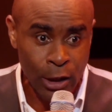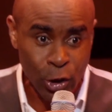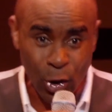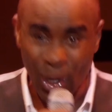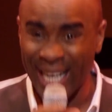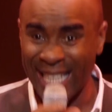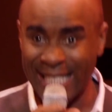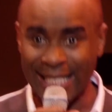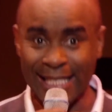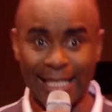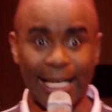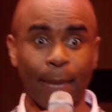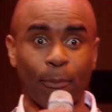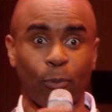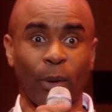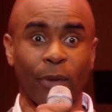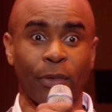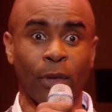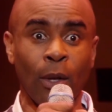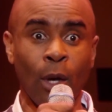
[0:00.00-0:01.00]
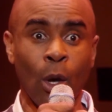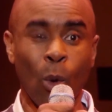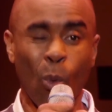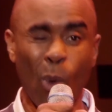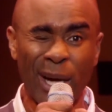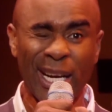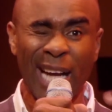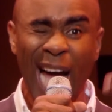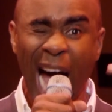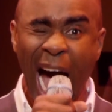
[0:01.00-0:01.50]
So I kind of slept with
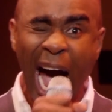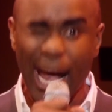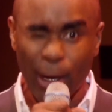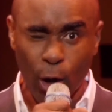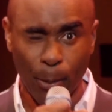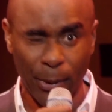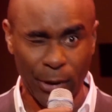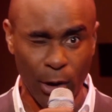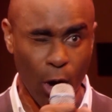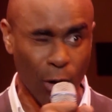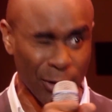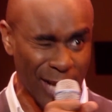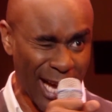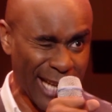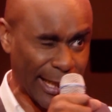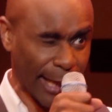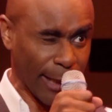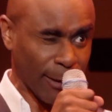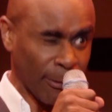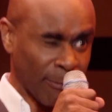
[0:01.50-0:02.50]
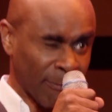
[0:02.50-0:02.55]
one eye open all night, like.